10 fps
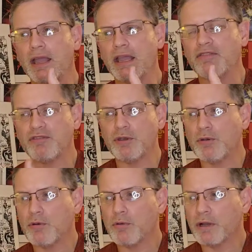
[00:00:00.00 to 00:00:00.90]
If
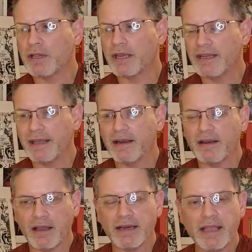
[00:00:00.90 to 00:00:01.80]
you can get a
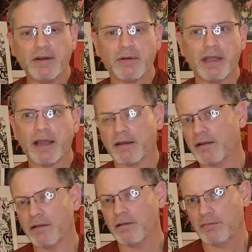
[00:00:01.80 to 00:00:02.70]
9.8 on that,
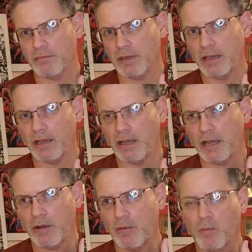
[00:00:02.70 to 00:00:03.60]

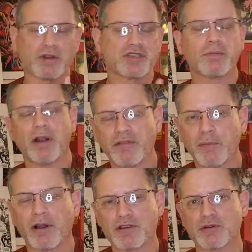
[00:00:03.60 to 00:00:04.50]
what's your profit
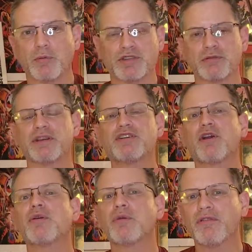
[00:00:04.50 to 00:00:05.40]
margin? What's your
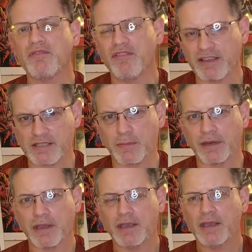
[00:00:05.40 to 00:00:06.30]
return on investment?
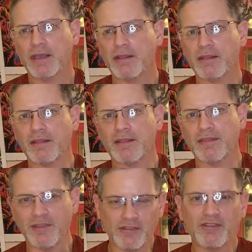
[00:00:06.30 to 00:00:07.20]

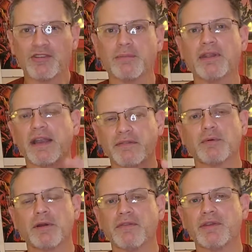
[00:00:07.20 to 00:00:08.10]
This is something every
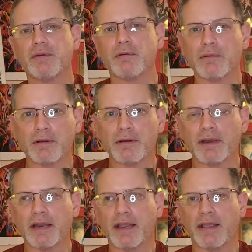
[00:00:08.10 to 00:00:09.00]
one of you,
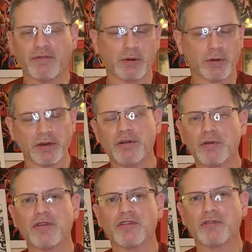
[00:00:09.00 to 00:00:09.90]
if you're going to do
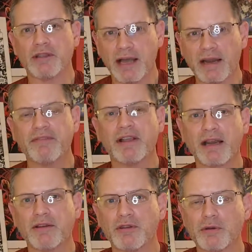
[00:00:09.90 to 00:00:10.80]
this, you kind of got
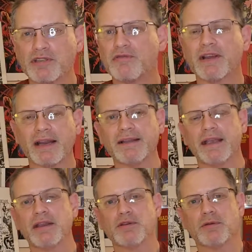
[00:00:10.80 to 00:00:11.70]
to do it. You've got to
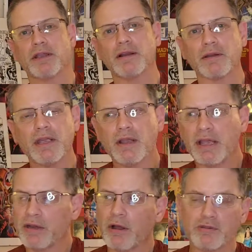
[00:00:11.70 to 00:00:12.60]
take into account.
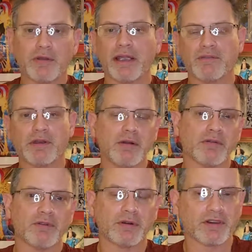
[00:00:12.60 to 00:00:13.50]
And you also have to know
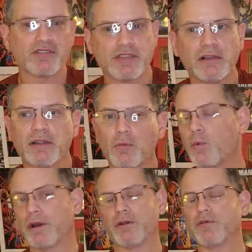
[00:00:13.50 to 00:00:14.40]
if you're going to sell it,
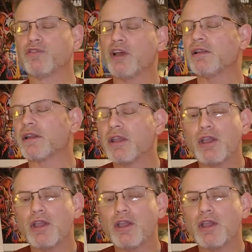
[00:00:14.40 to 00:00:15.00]
where do you sell it?